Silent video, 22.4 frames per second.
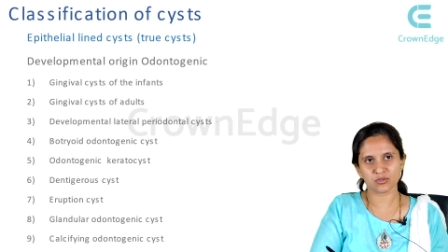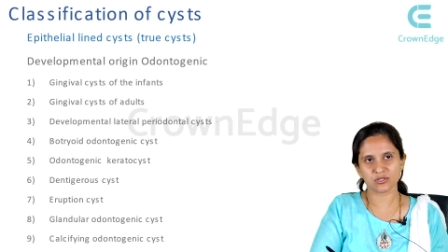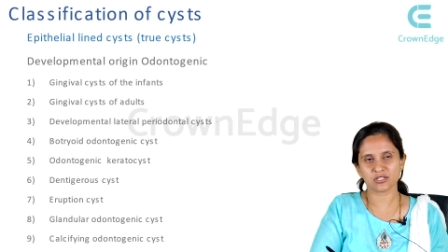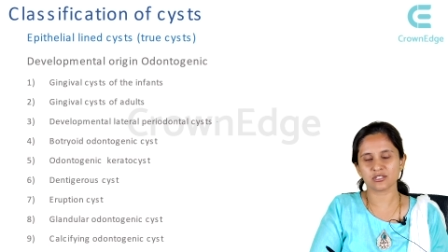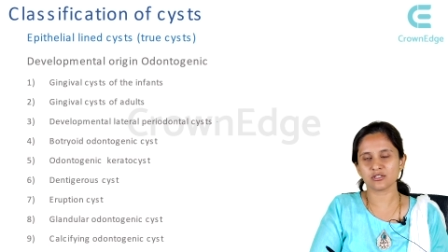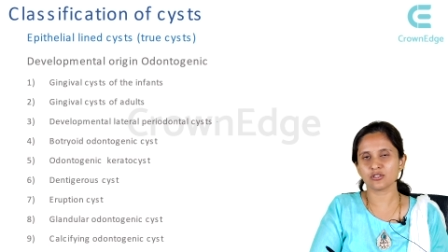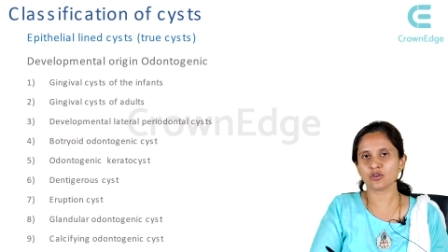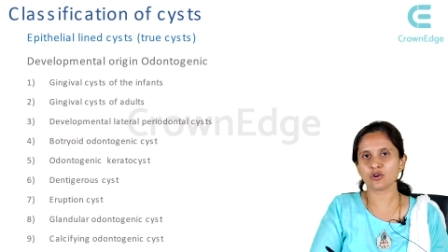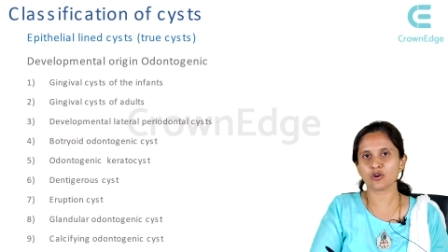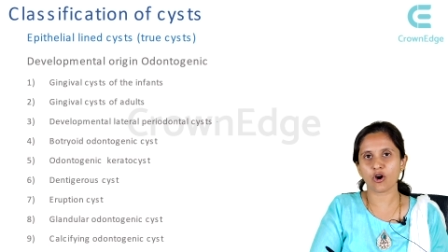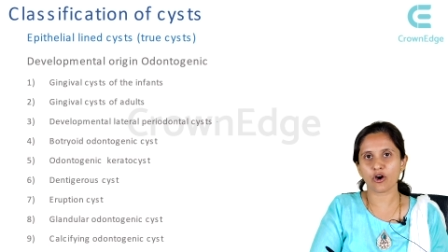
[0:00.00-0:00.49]

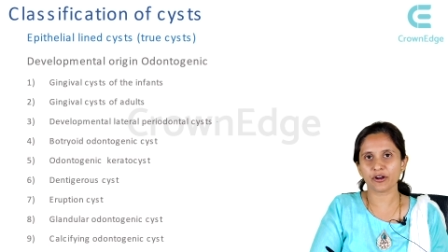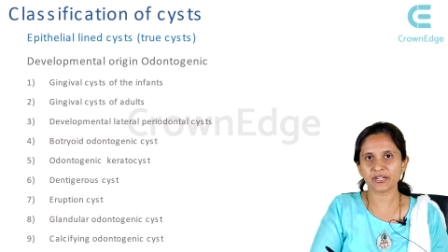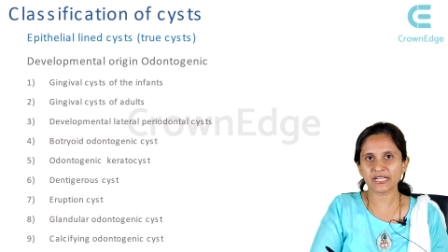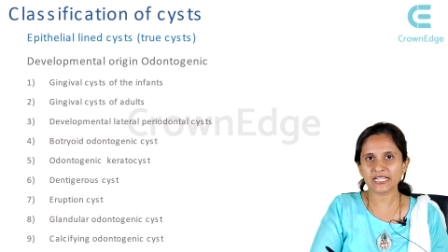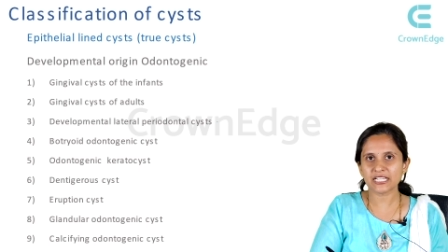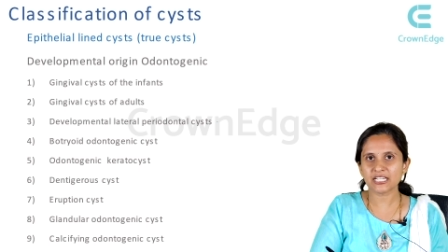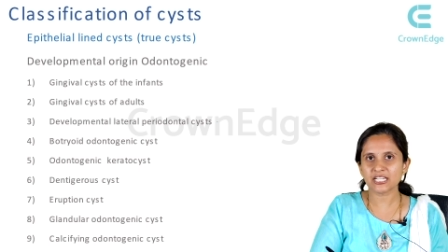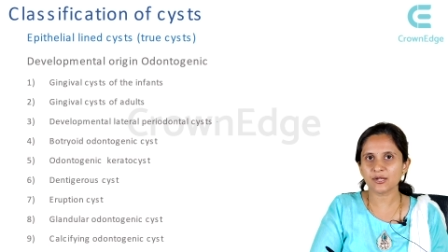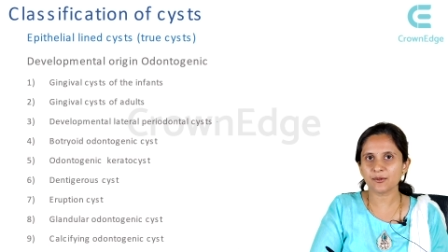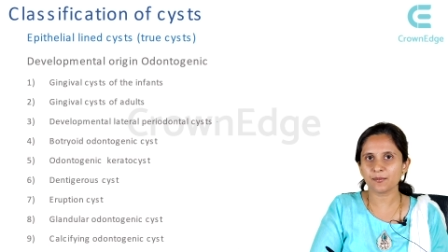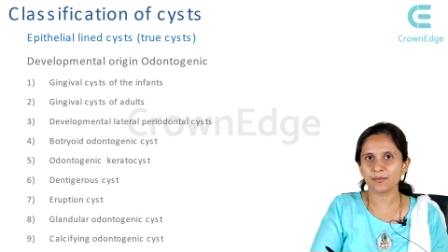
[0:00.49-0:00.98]
within the
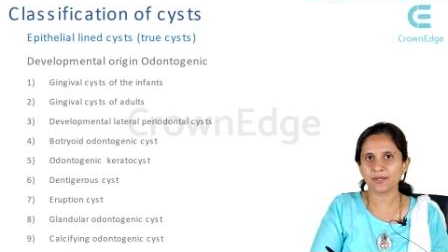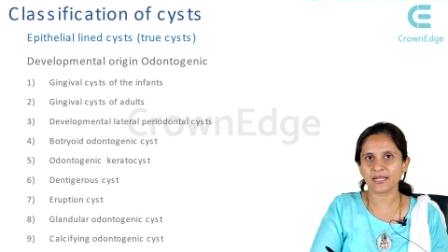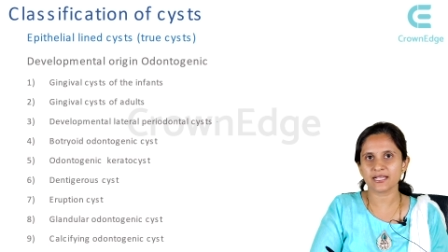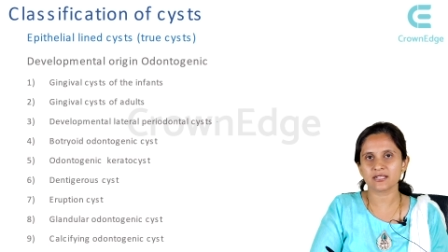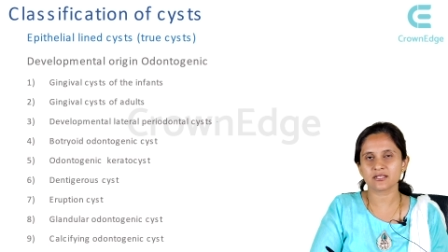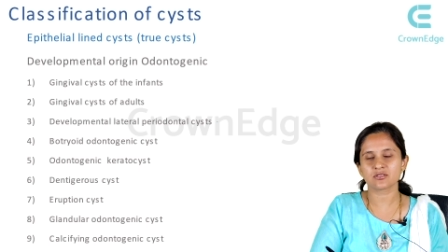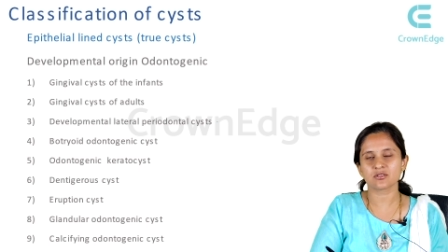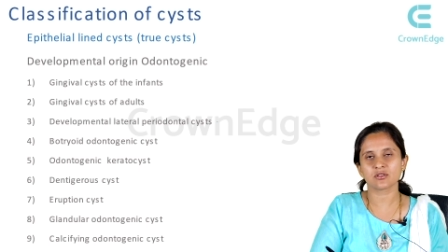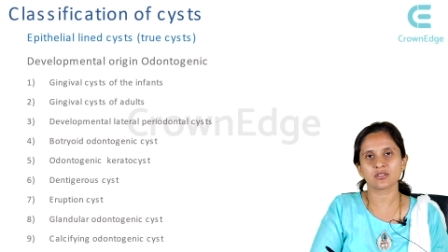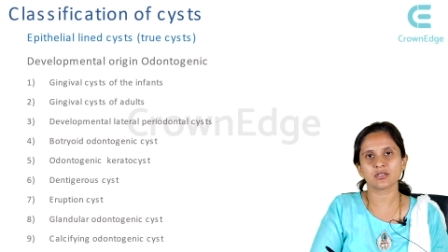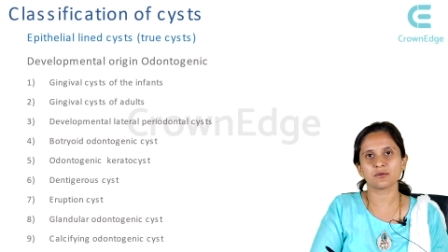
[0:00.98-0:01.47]
cortical
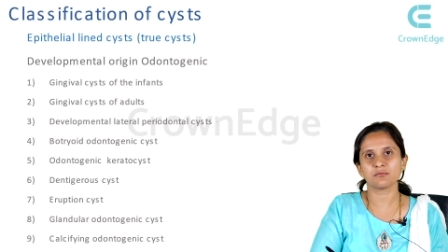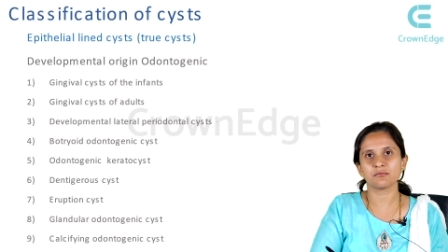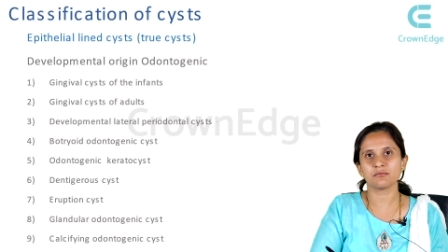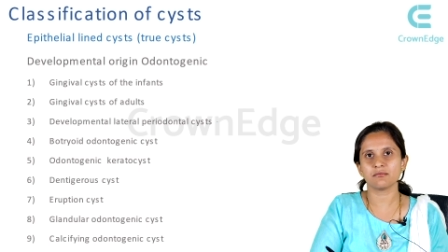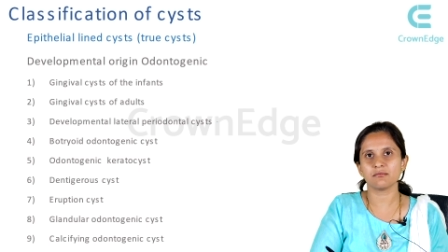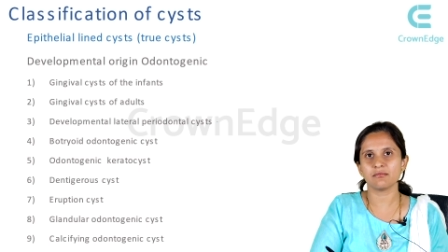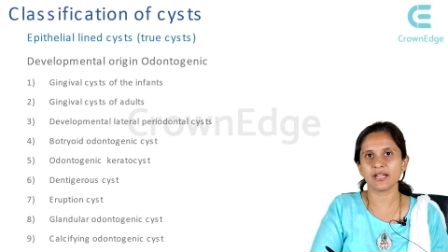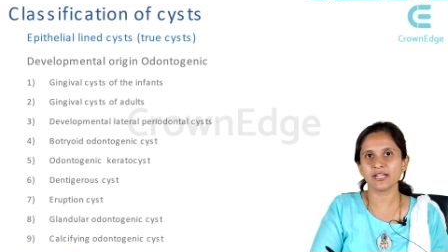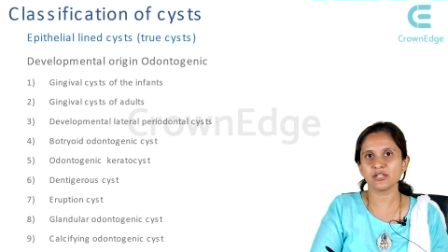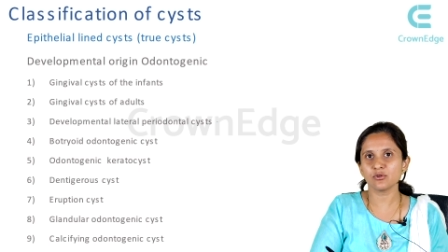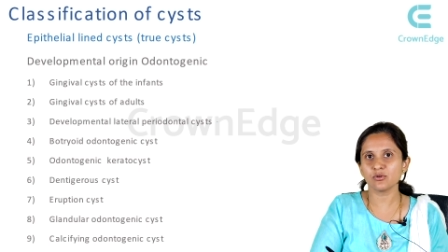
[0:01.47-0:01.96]
plates or the
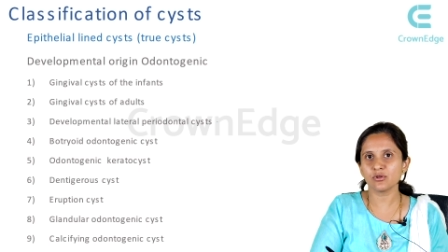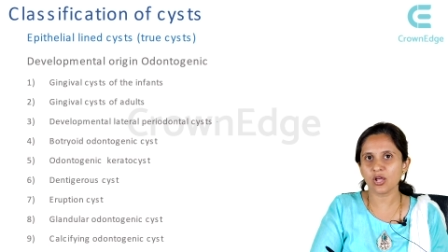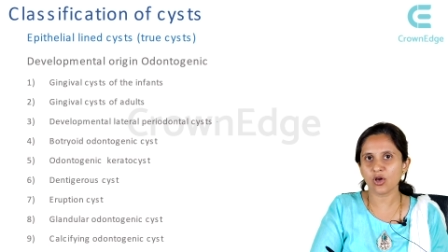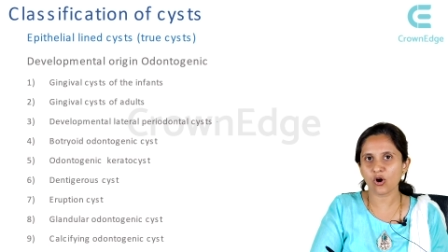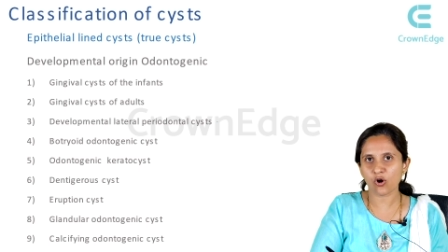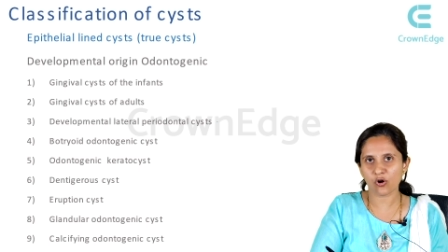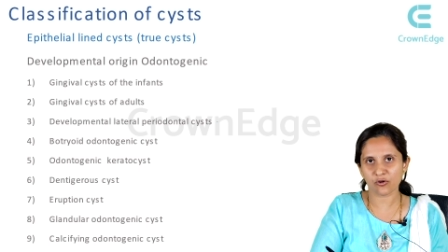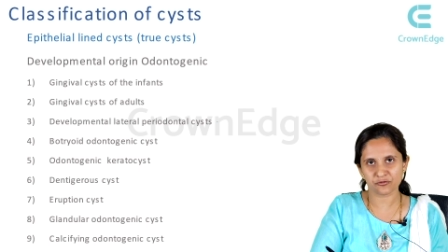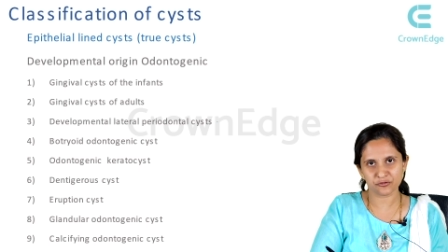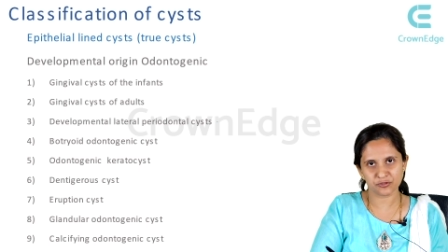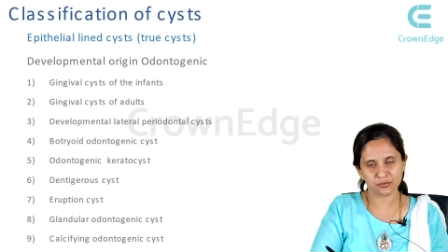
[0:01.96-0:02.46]
medulla
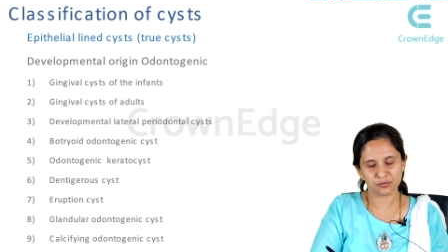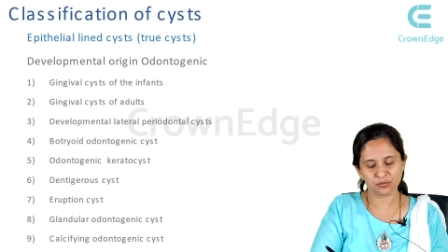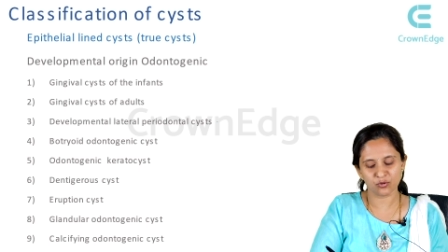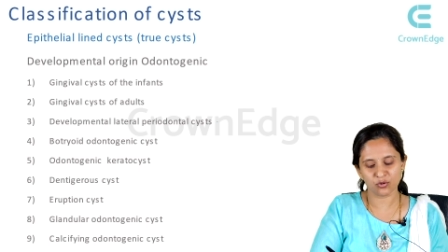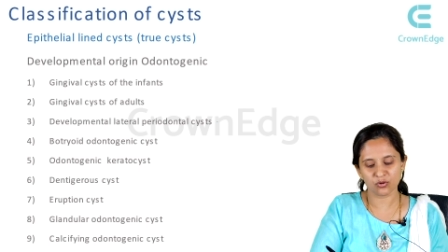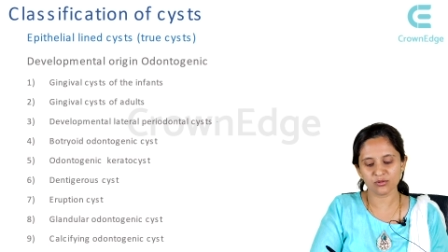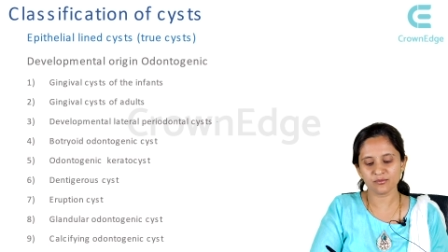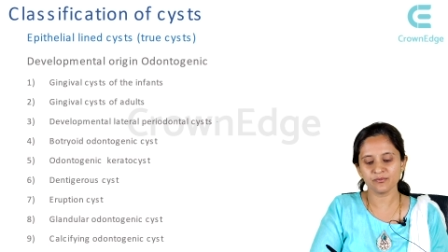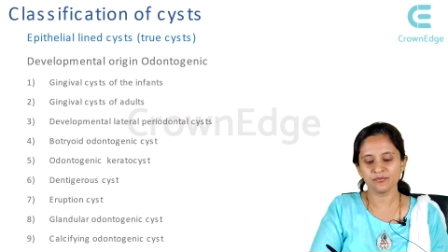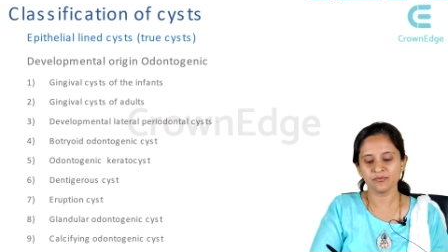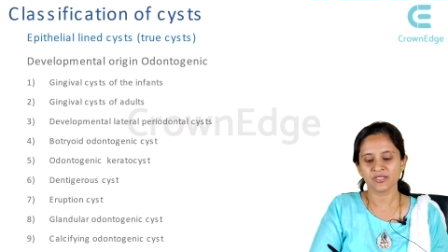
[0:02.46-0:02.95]
of the
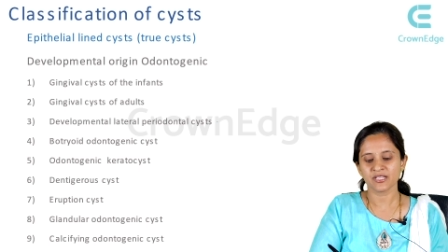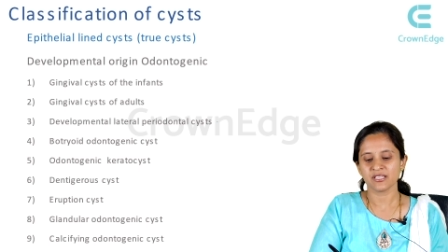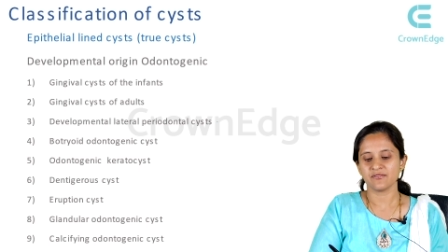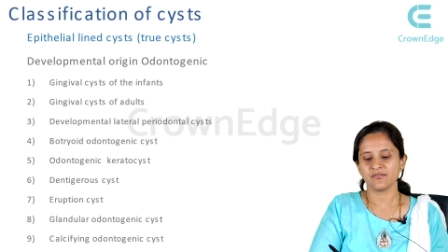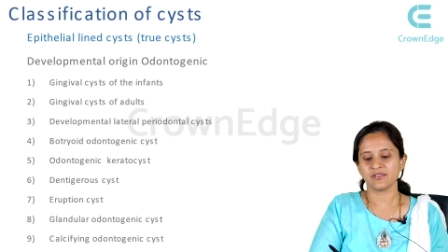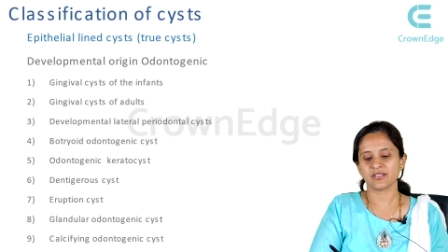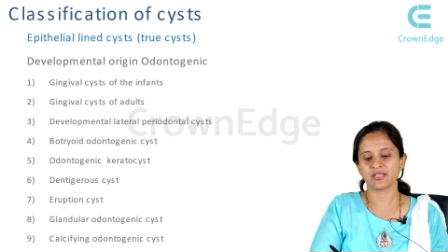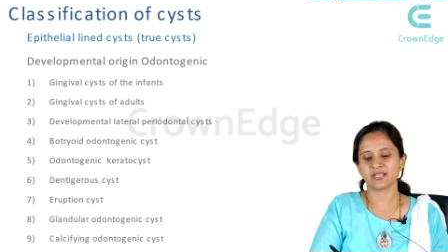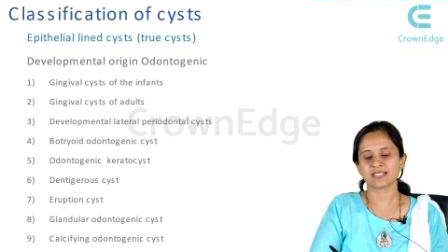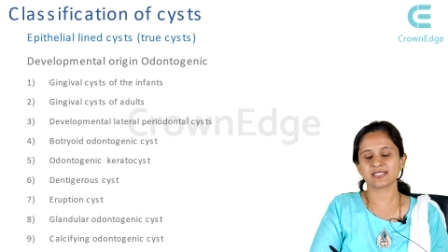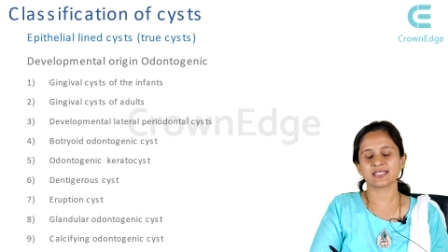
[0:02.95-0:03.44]
bone,
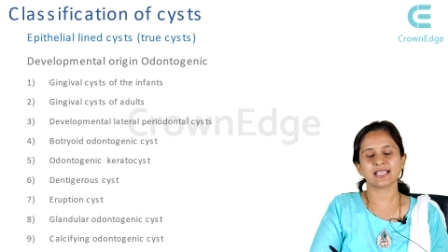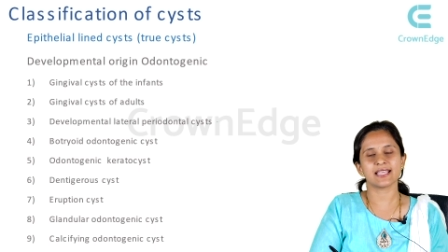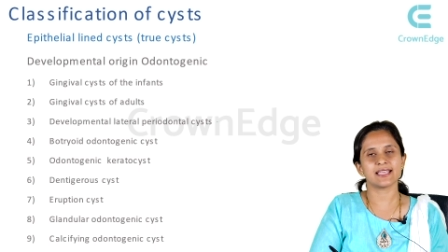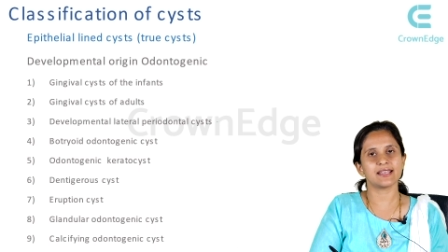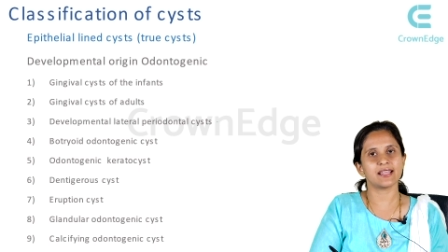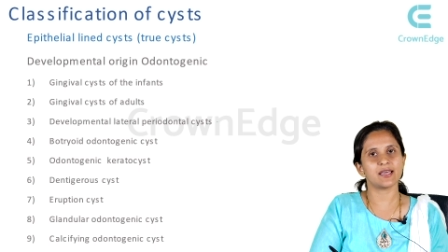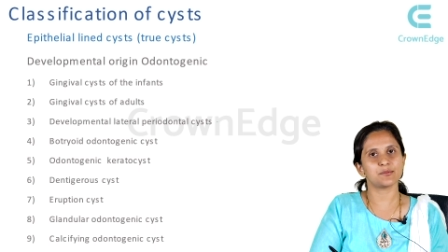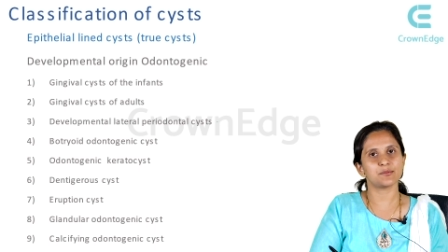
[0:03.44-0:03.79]
whereas the